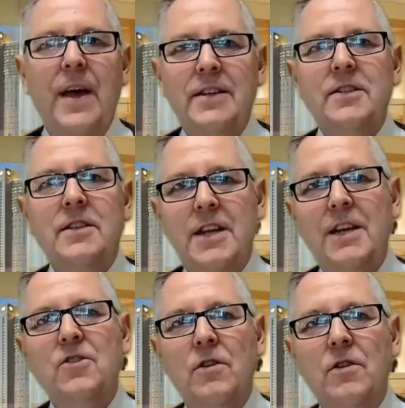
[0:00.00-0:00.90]
that is the
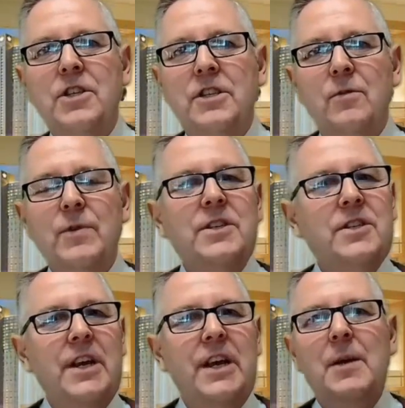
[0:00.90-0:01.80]
technology that we
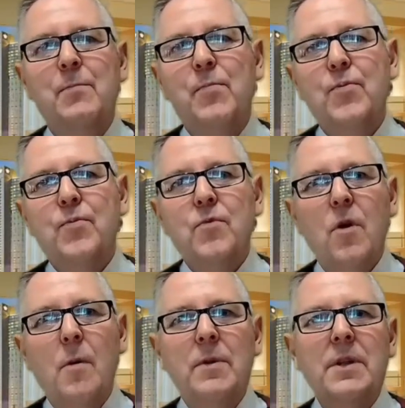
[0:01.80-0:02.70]
see
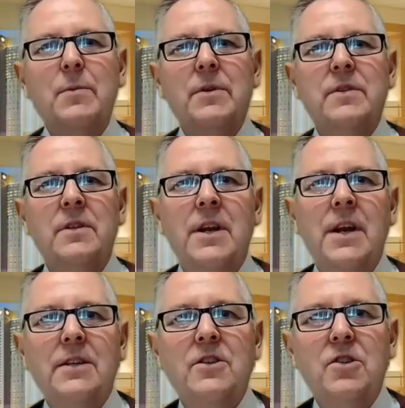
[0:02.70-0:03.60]
probably within the
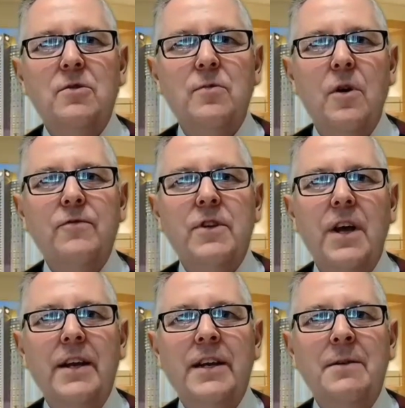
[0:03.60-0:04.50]
next 12 to
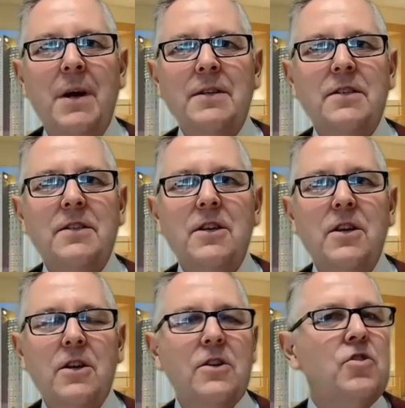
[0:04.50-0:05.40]
18 months
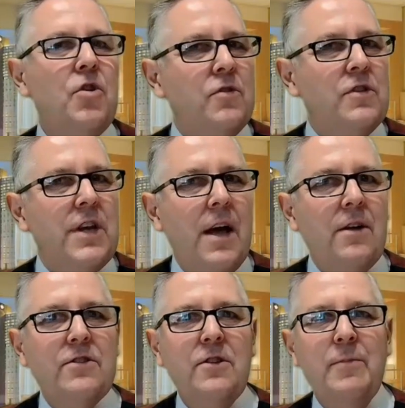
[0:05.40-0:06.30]
turns
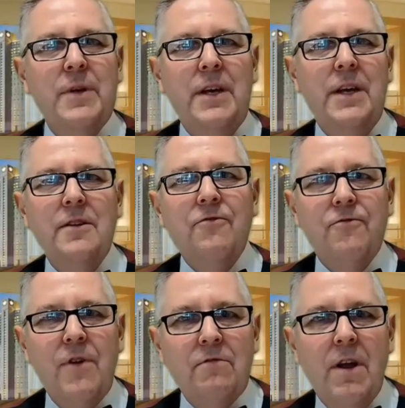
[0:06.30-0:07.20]
out to be the
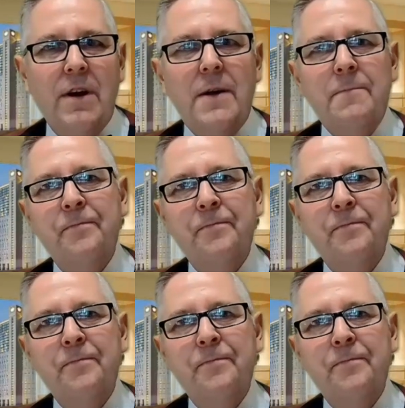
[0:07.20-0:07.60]
front runner.